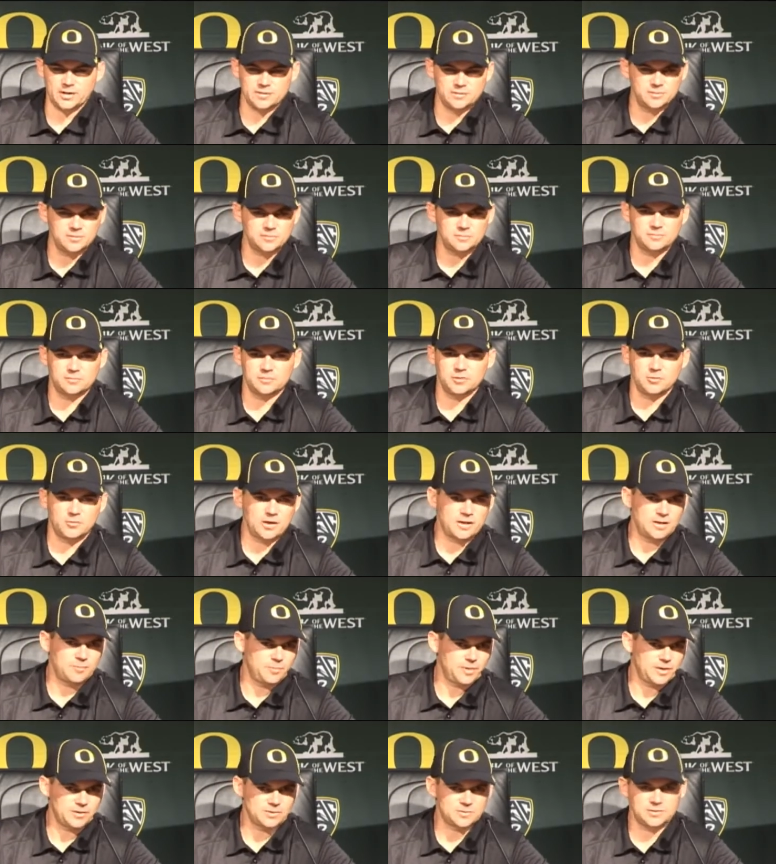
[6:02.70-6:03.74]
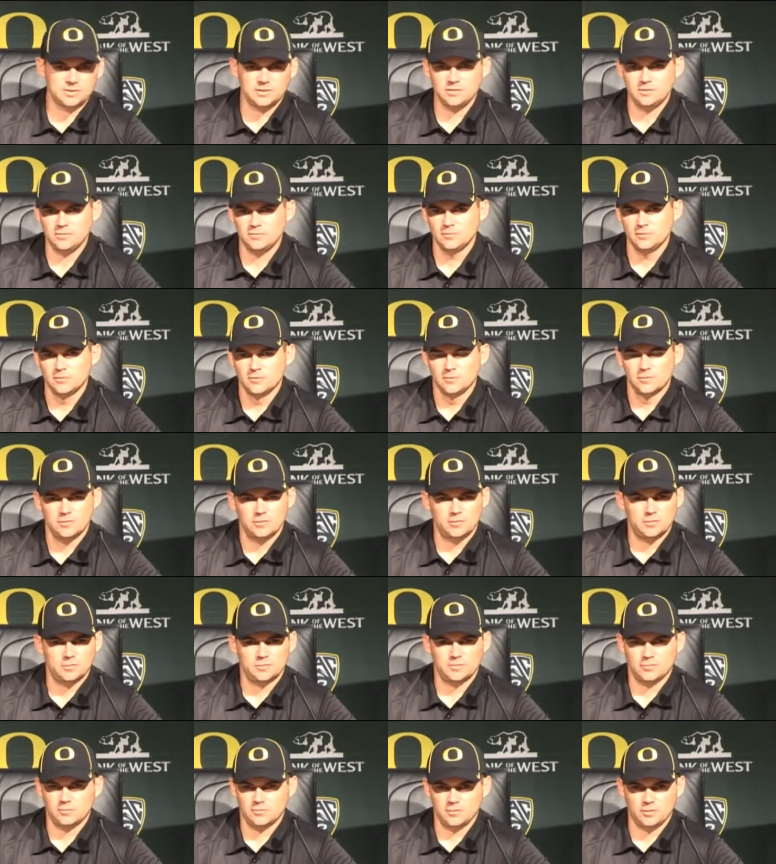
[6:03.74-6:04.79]
had the, you know, had a penalty
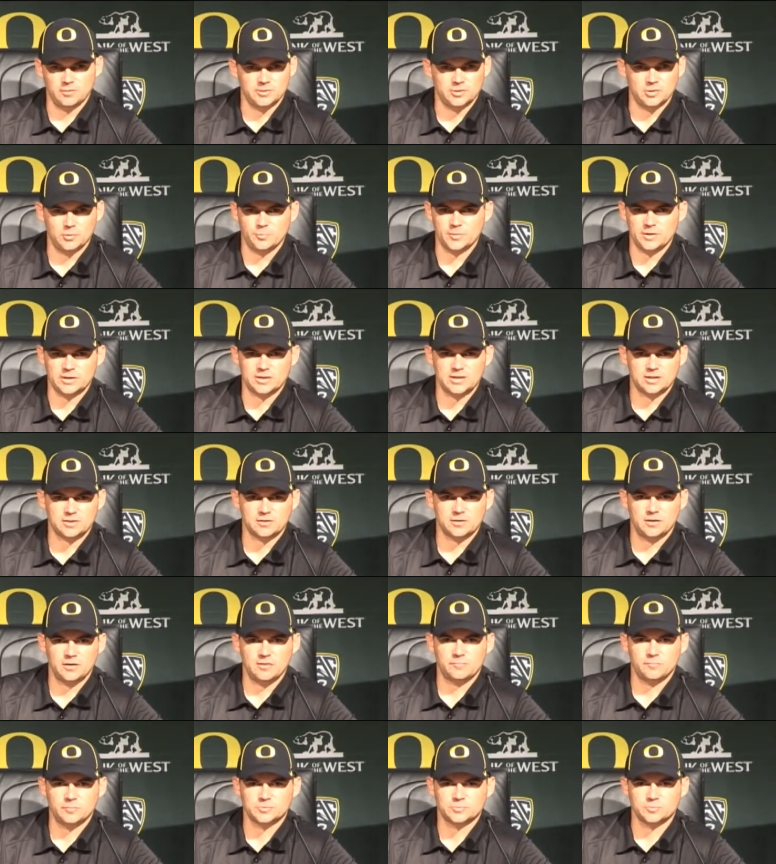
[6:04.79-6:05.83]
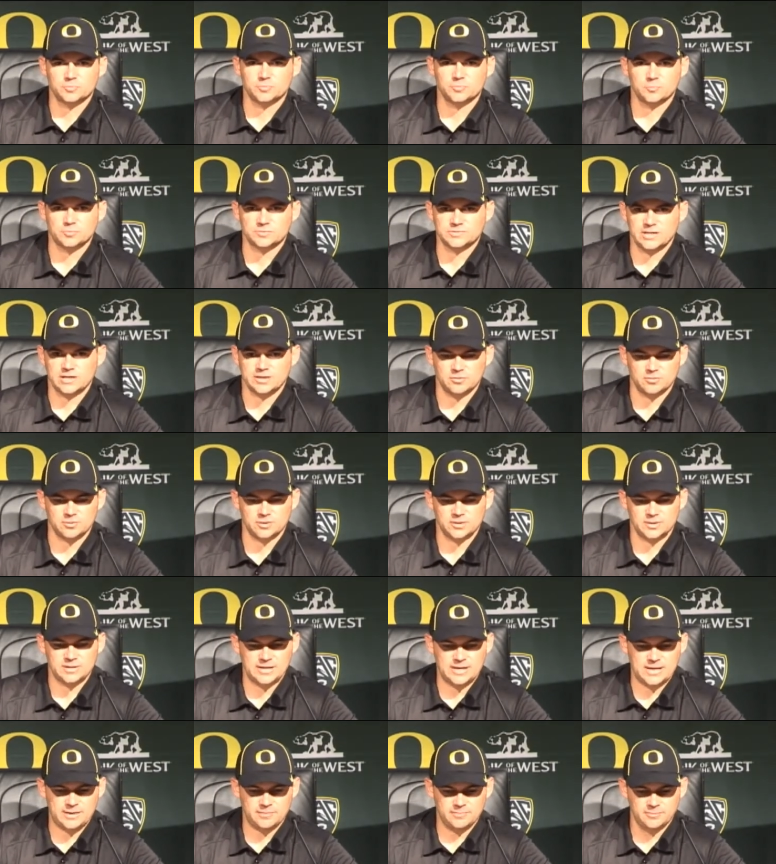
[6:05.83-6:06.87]
on the opening kickoff, which we'll take a look at
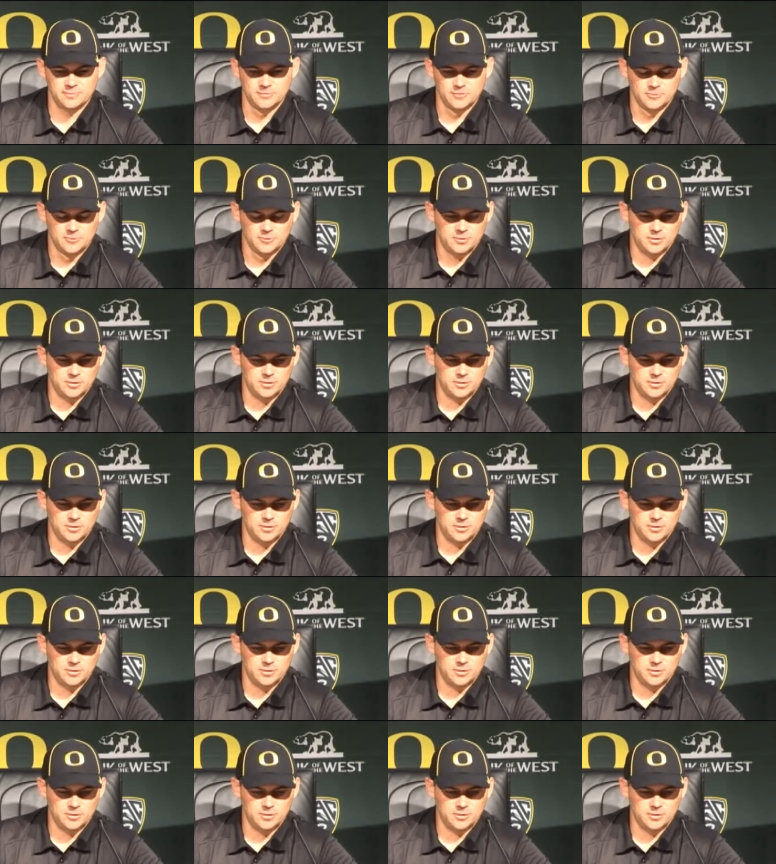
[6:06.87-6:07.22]
that.